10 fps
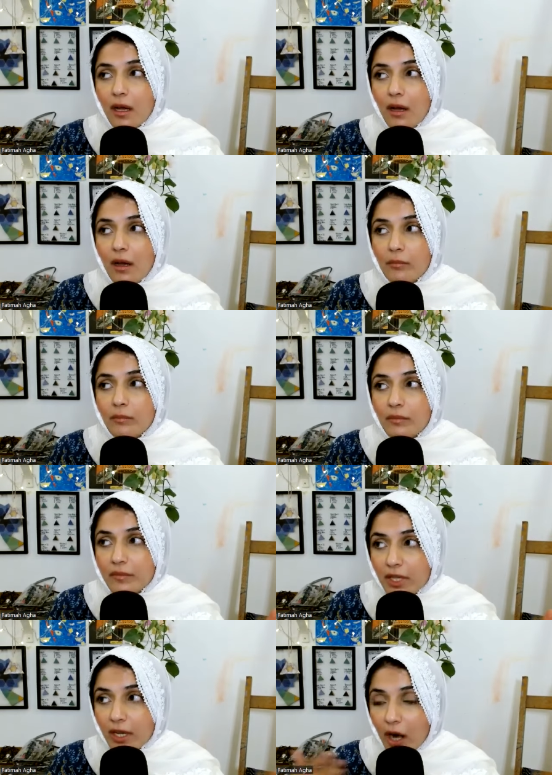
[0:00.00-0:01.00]
um,
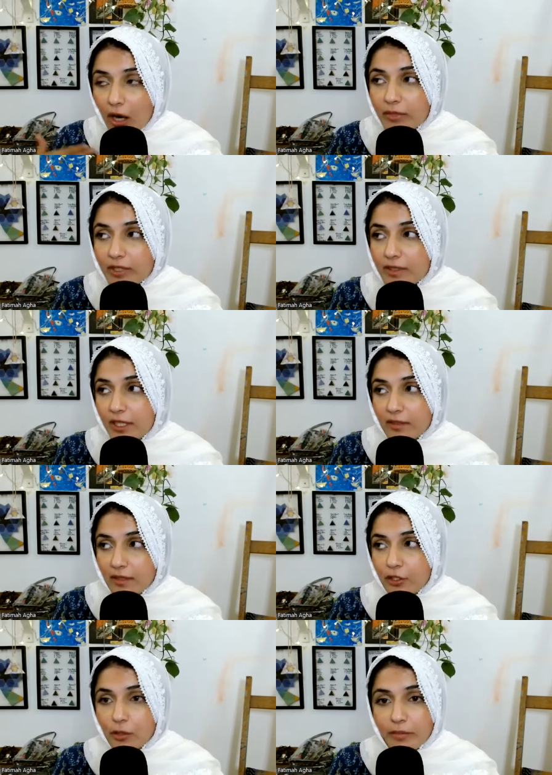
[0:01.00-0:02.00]
there are mistakes
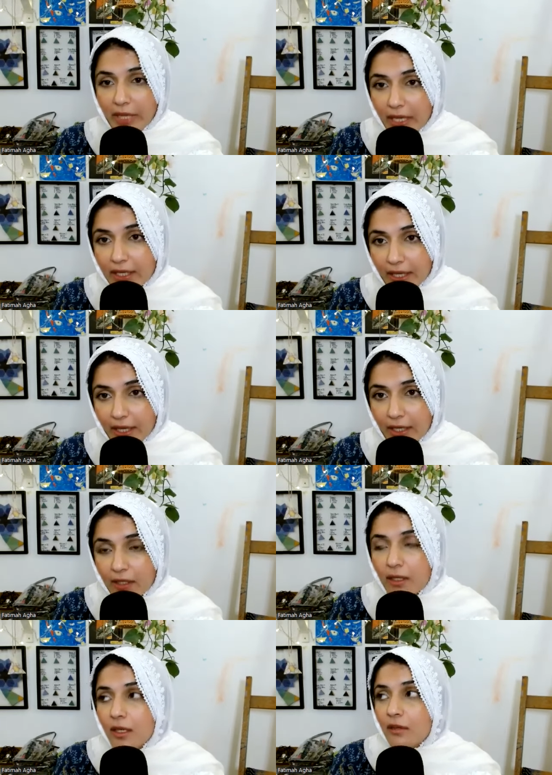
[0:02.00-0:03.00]
that you're
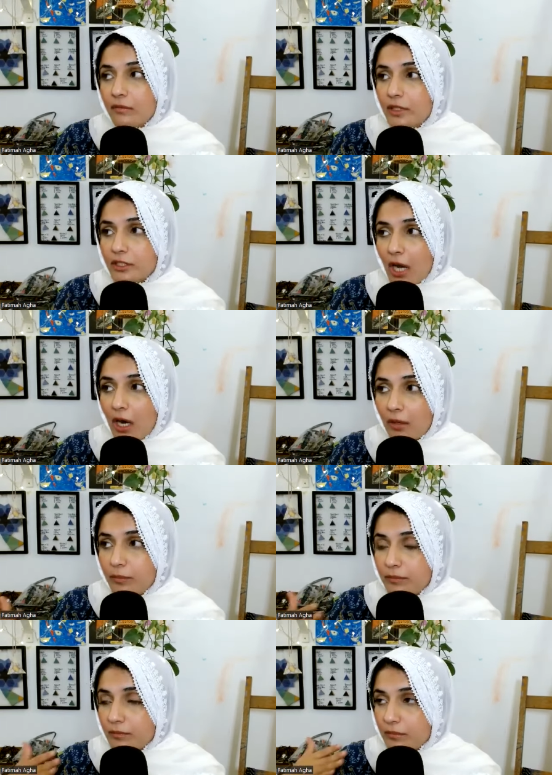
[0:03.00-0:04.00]
making which
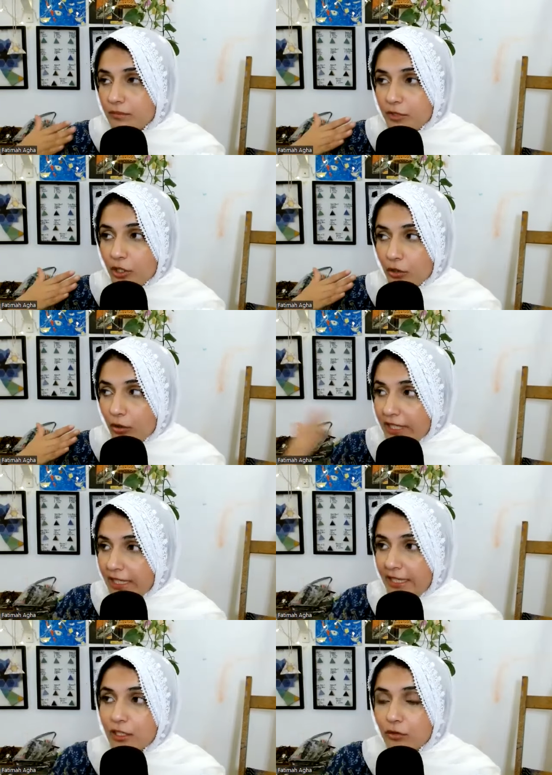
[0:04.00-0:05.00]
are you know
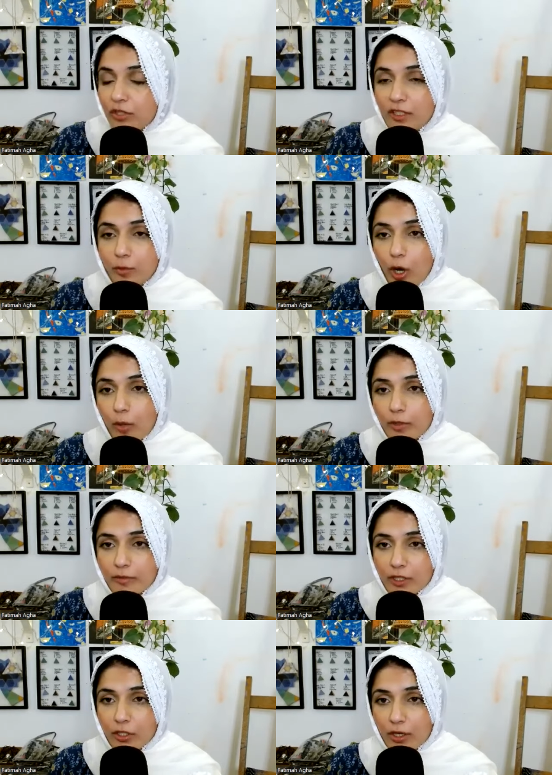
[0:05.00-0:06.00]
leading to these
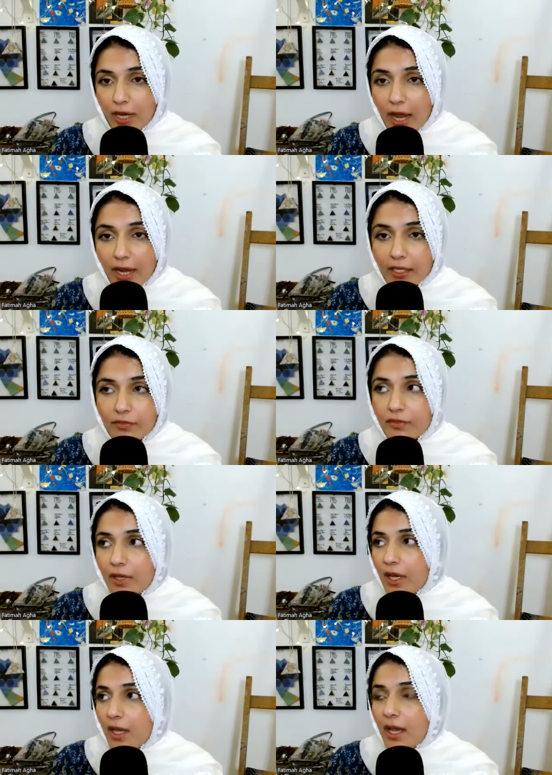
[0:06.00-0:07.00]
problems in your life
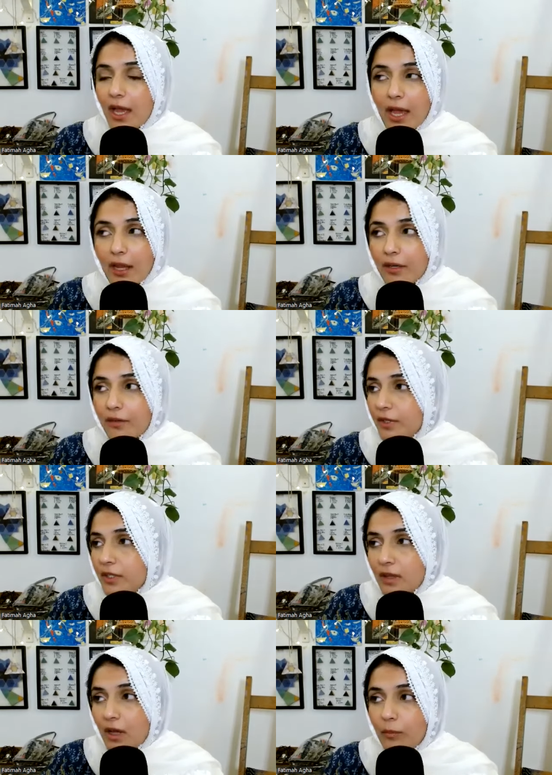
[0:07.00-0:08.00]
and for
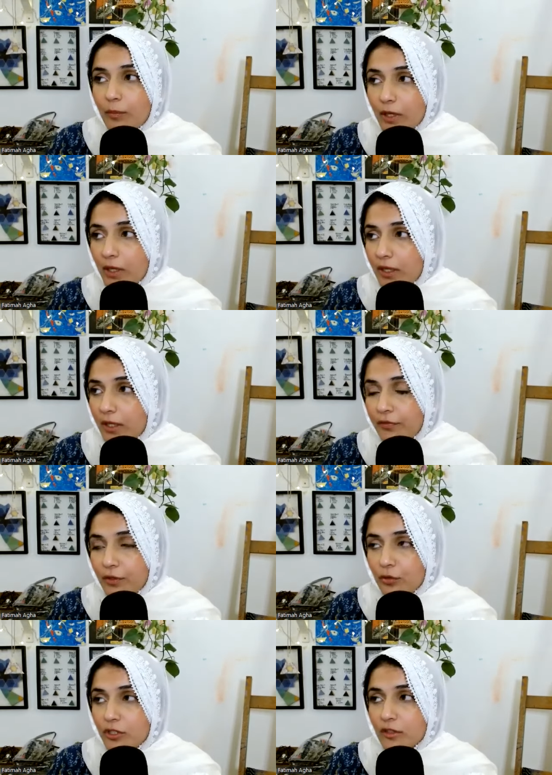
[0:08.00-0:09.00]
example if
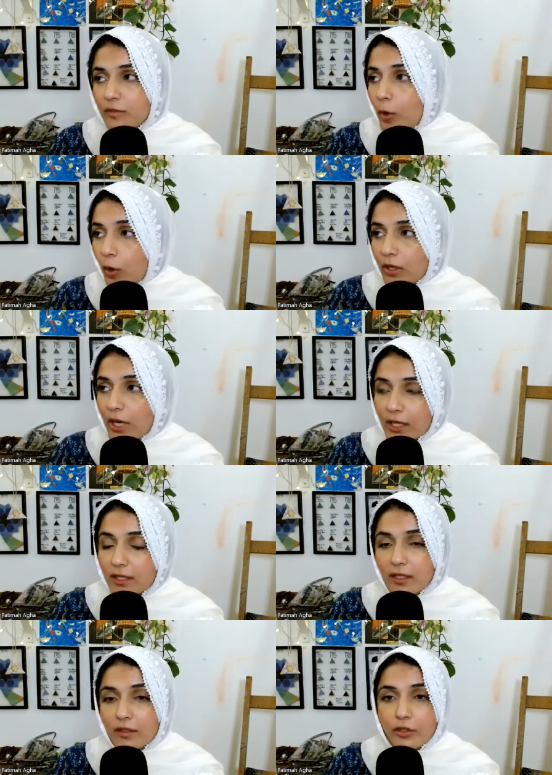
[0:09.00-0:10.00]
you just spoke
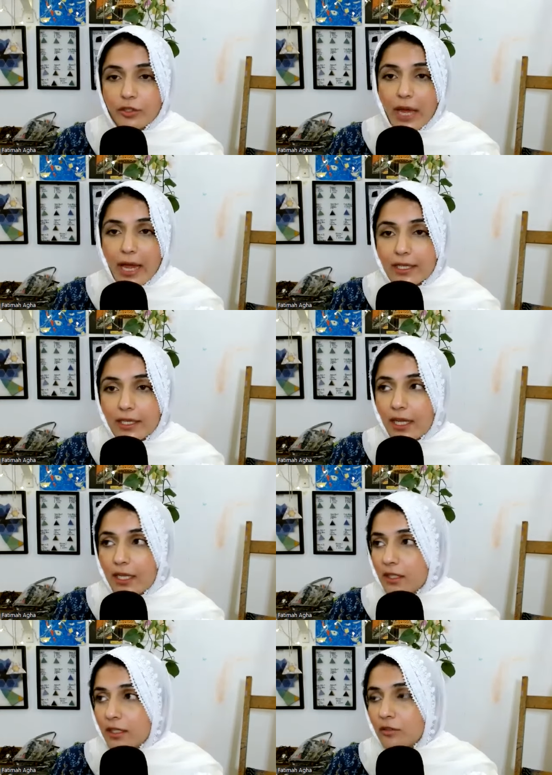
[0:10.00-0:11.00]
like this or you acted
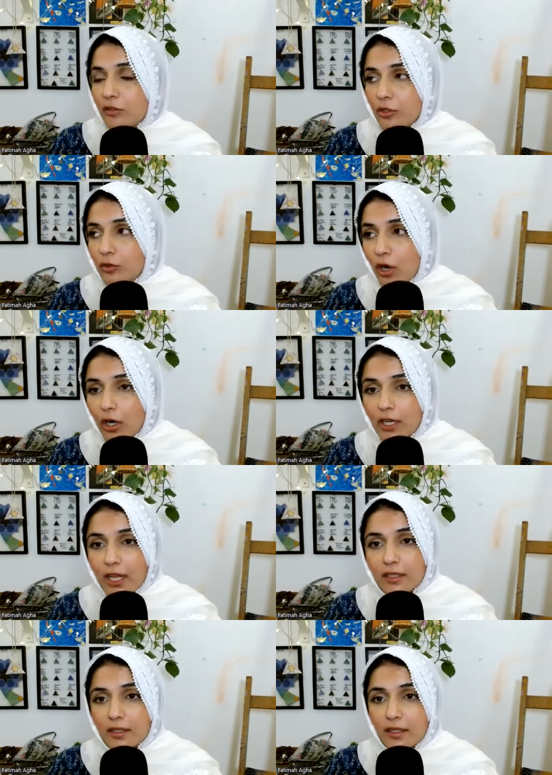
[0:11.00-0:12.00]
like this or you thought
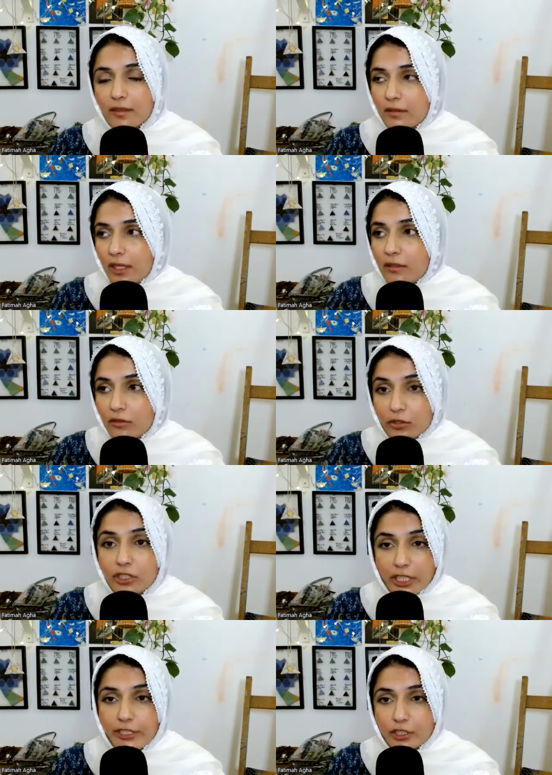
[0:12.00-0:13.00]
like this things could
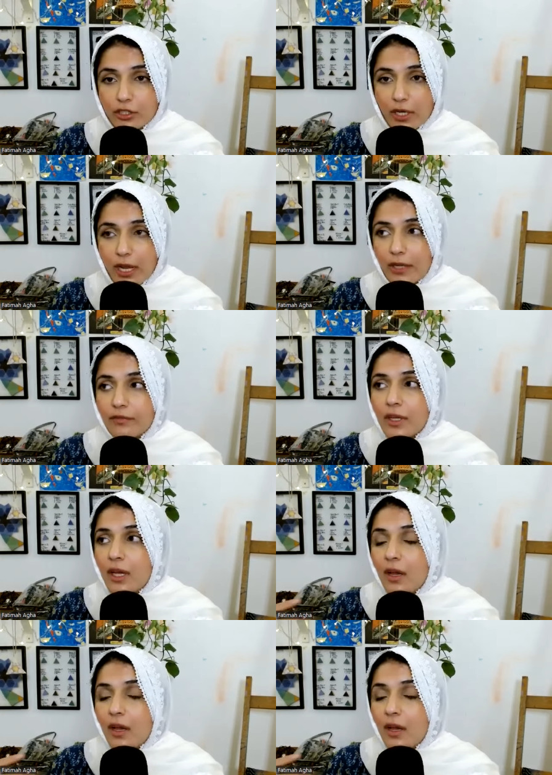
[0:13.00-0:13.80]
change in your life